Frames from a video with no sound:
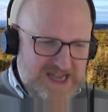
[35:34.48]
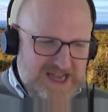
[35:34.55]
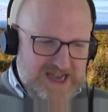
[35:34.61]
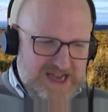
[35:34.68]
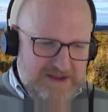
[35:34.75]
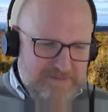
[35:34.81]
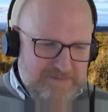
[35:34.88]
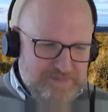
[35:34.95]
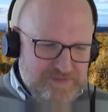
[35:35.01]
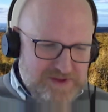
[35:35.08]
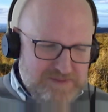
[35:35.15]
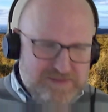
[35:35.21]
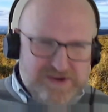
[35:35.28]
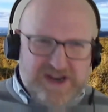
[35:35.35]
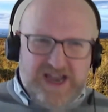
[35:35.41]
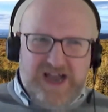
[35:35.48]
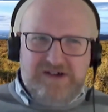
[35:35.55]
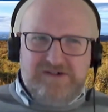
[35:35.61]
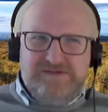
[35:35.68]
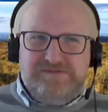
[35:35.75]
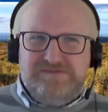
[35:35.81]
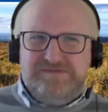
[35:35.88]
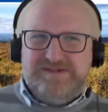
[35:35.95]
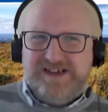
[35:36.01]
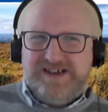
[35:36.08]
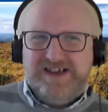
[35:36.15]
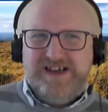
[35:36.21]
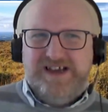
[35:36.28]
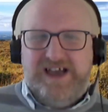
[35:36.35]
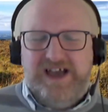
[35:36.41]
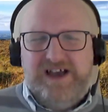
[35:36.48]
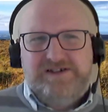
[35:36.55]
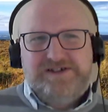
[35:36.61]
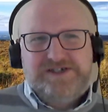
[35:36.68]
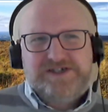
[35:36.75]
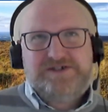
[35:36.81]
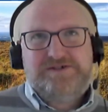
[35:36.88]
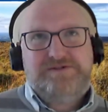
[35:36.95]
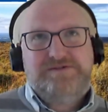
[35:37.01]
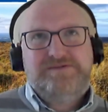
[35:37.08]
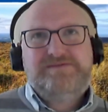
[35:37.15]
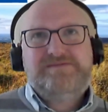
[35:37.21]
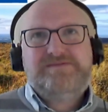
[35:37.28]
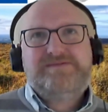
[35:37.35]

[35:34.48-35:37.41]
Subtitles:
but how do you